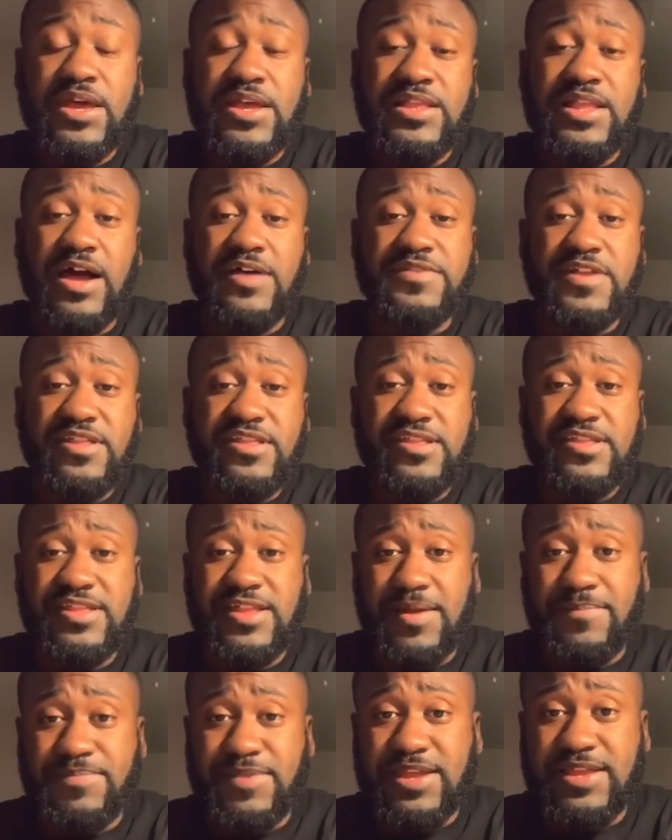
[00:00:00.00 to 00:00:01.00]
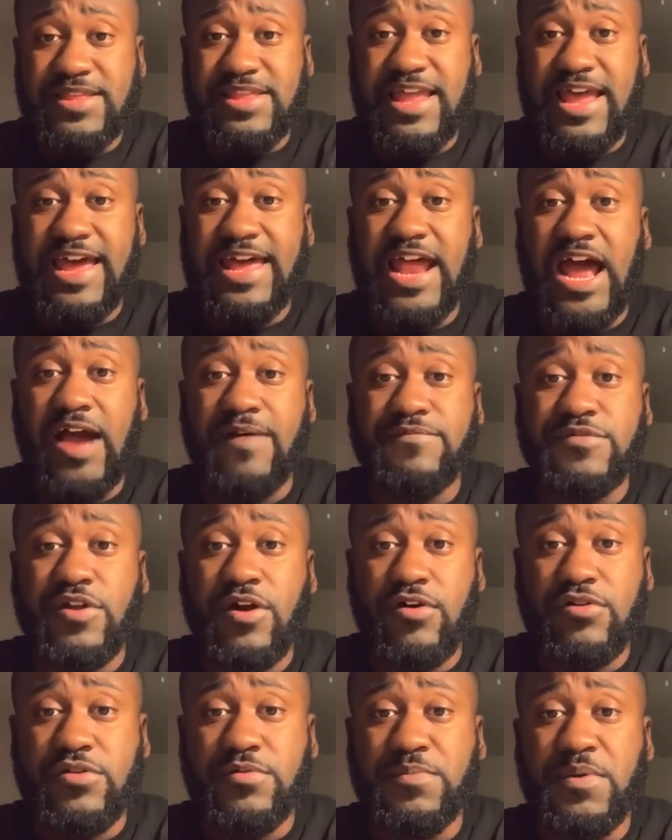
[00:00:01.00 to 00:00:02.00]
Now, this is something that I've
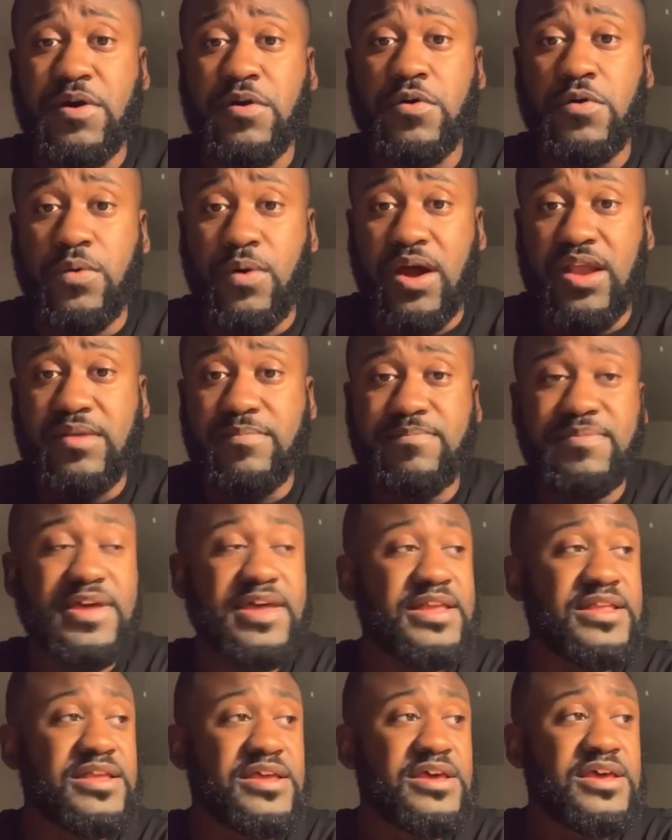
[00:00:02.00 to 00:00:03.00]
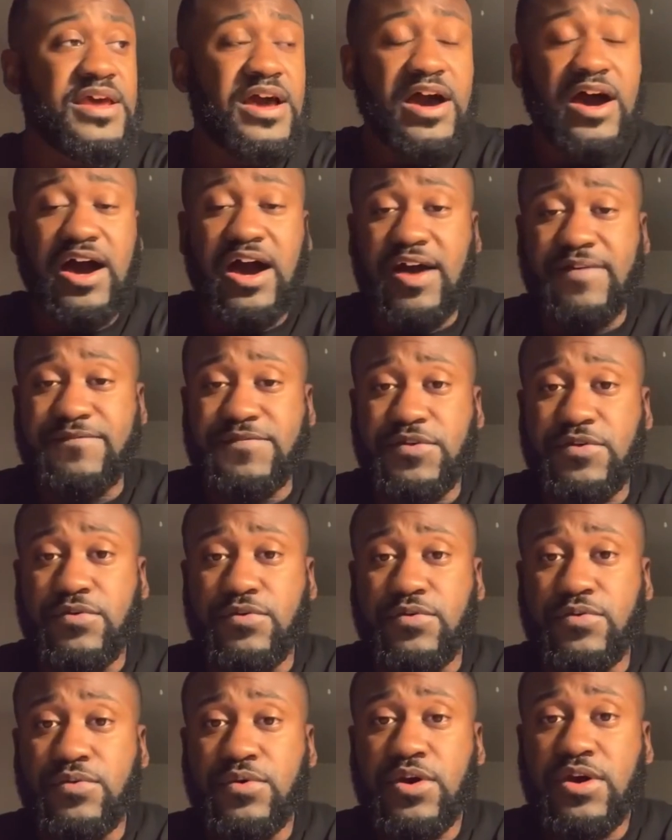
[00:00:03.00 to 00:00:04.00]
talked about quite a bit. If
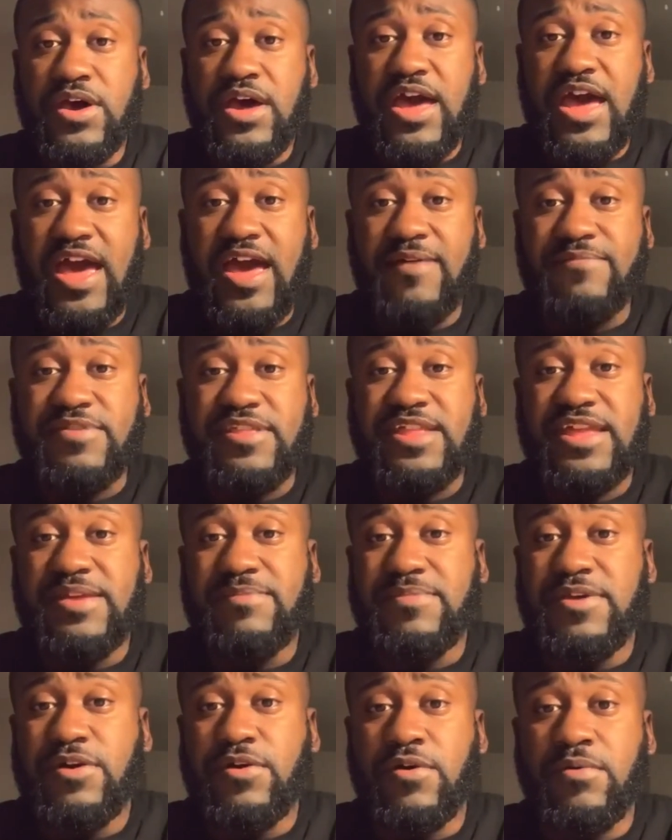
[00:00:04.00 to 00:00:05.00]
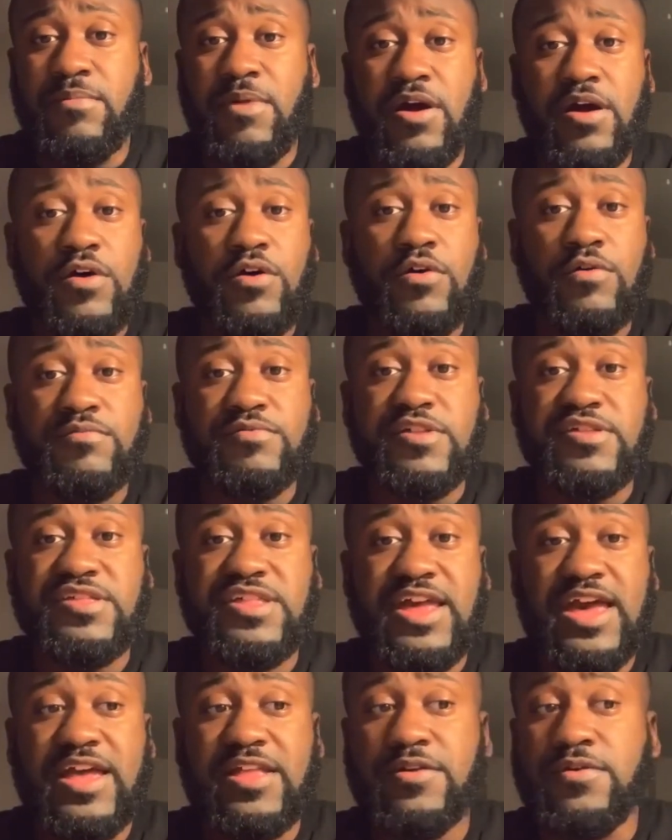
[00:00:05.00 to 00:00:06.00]
you have seen me on Mark Holmes'
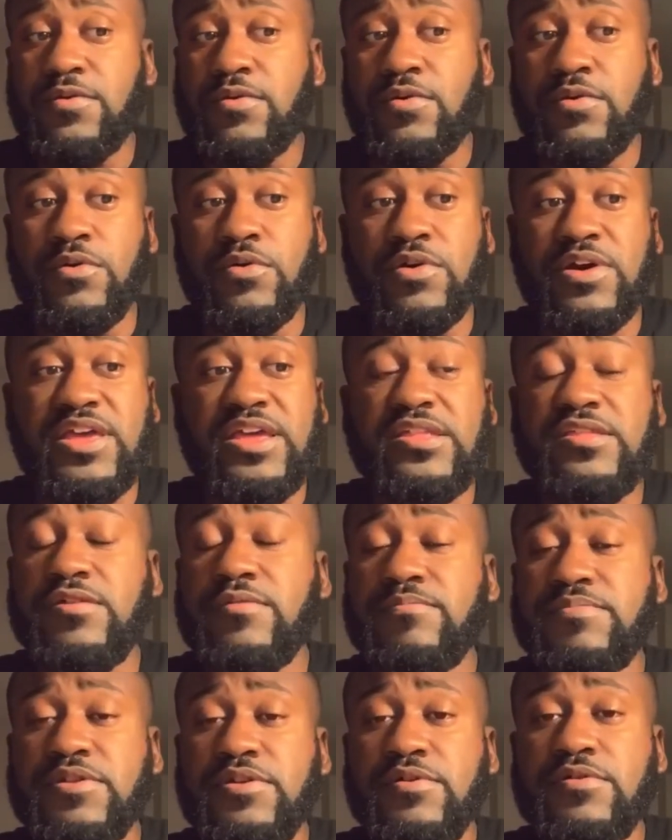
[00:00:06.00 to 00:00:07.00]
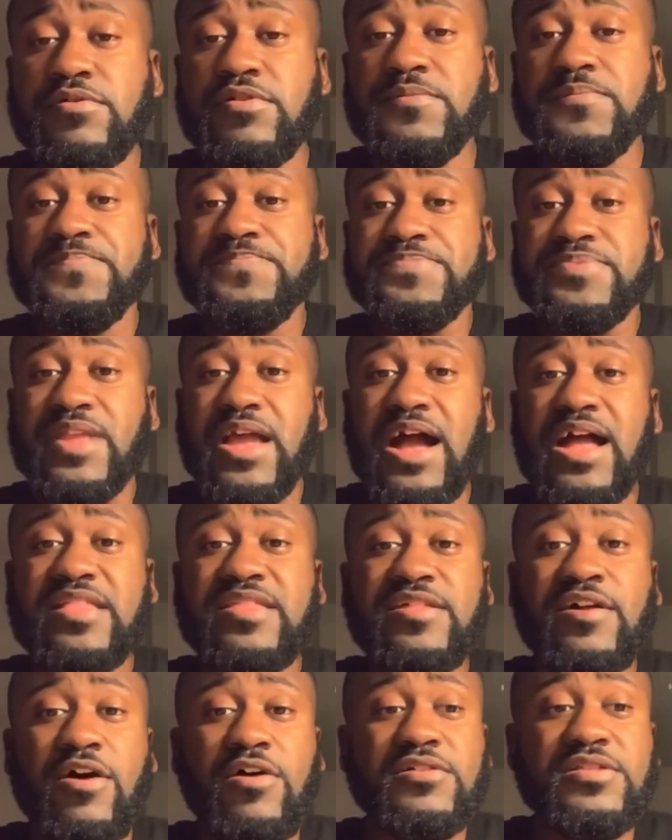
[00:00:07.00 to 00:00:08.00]
channel or E2 Blues, I
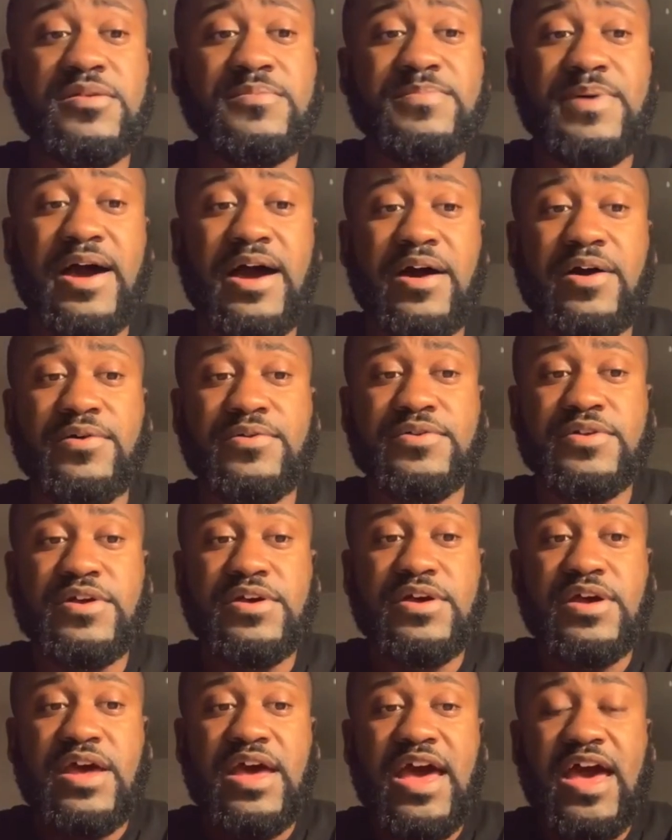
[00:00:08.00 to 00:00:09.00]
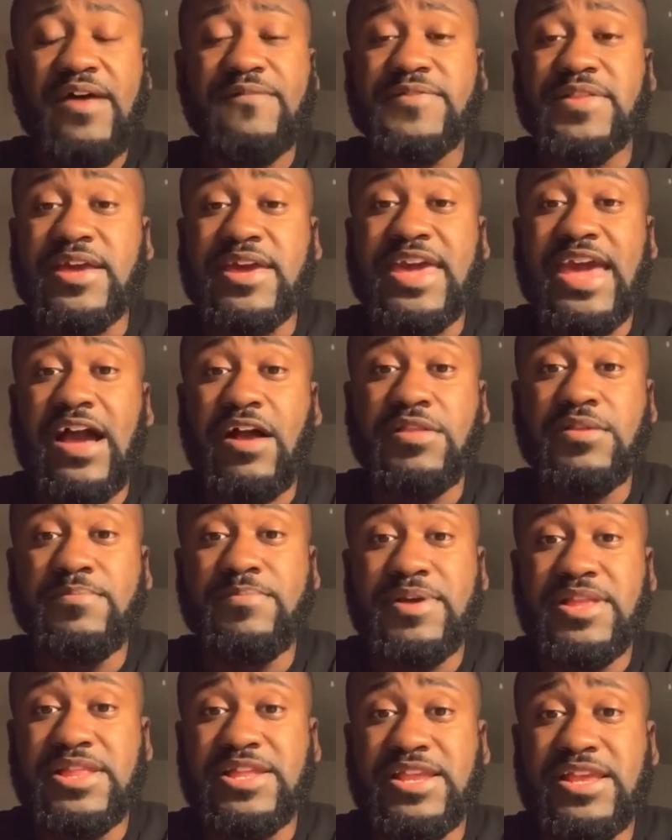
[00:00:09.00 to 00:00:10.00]
talked about having
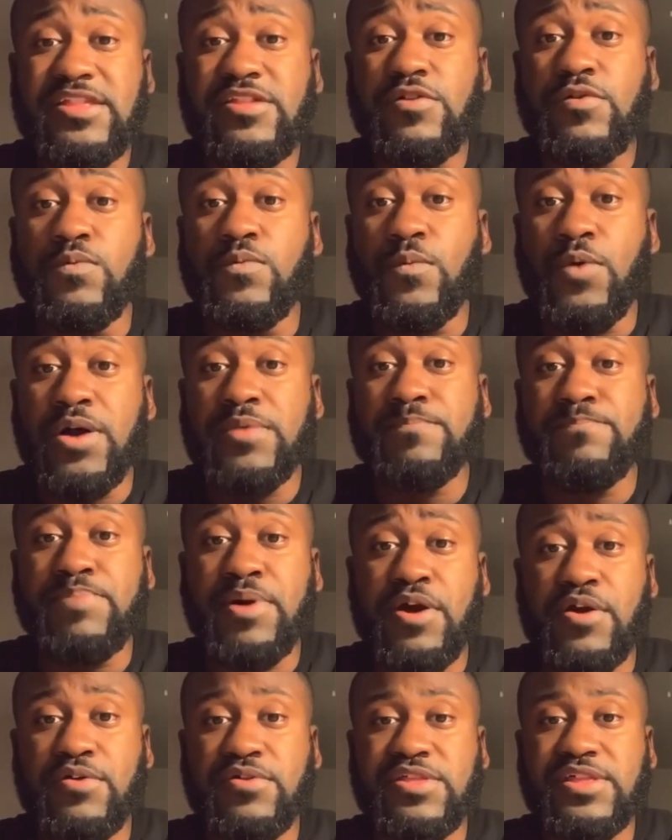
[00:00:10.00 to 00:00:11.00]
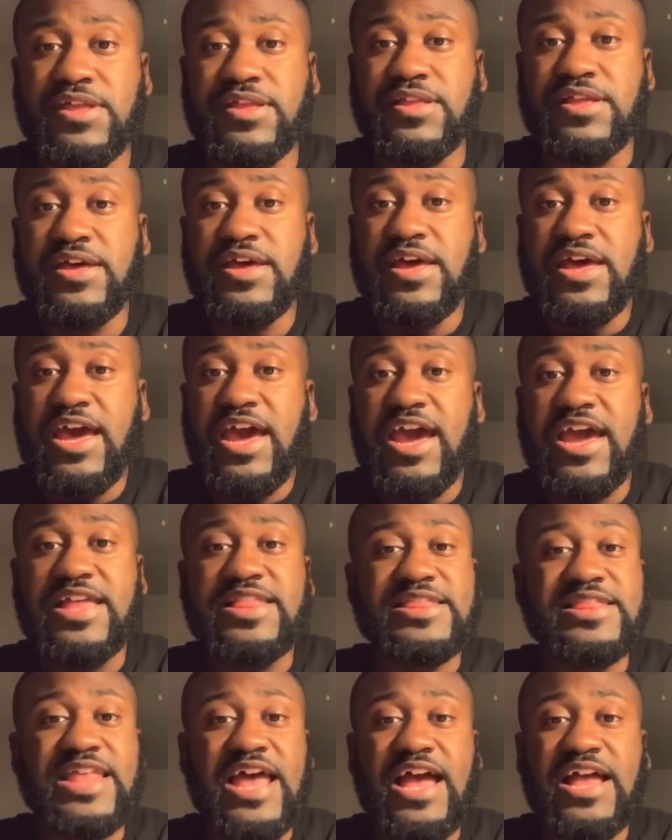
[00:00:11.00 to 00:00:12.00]
accountability to one person,
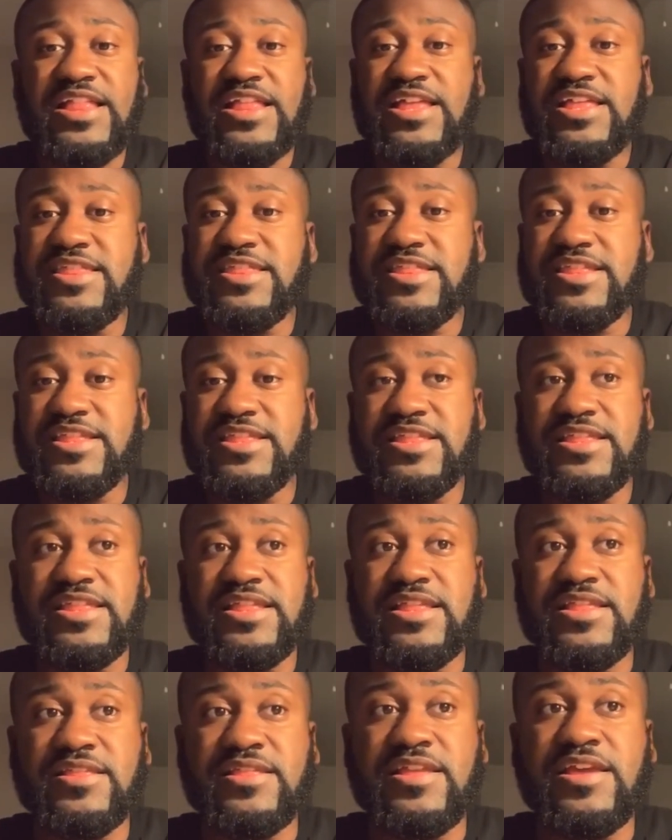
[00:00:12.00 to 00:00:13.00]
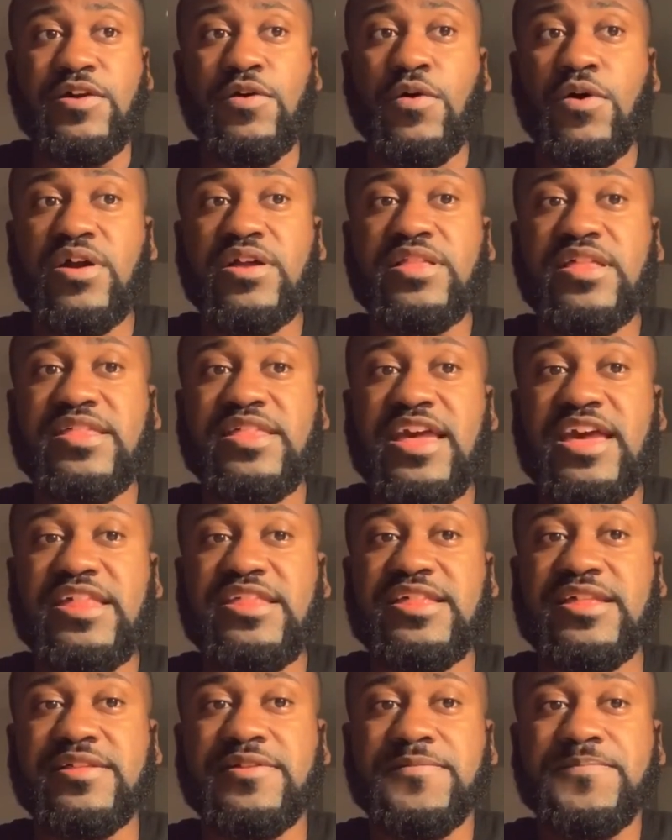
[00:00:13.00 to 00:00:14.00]
and that is the
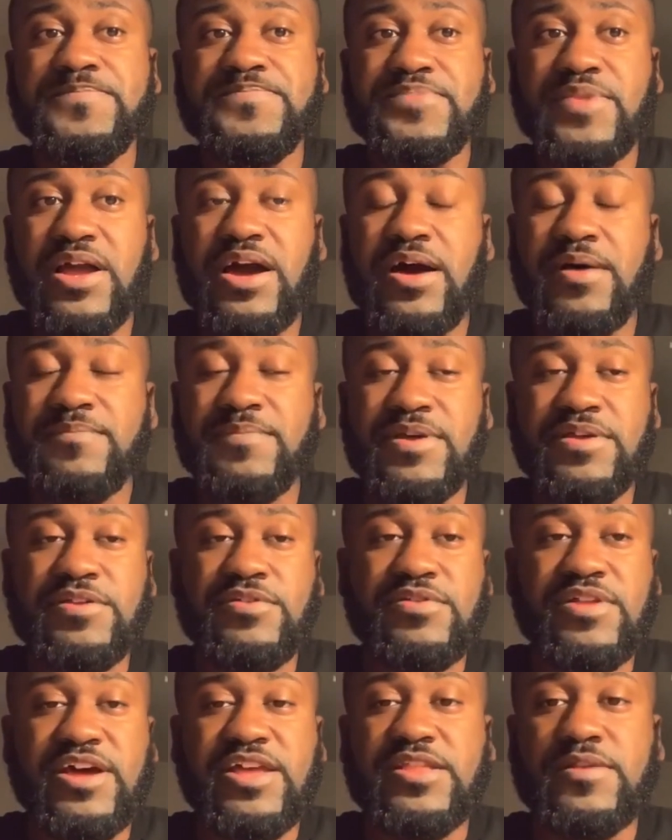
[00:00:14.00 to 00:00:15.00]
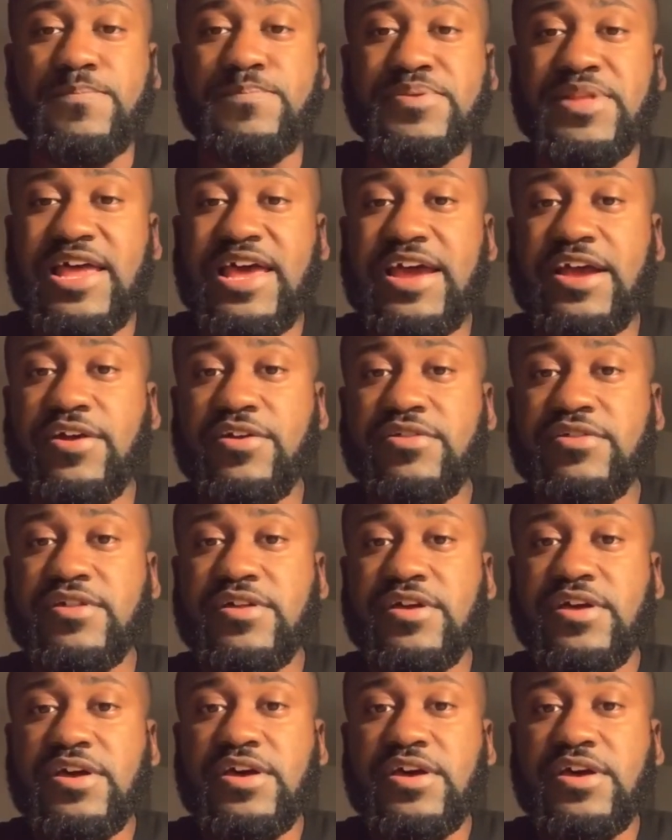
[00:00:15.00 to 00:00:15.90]
organization. You look at the players.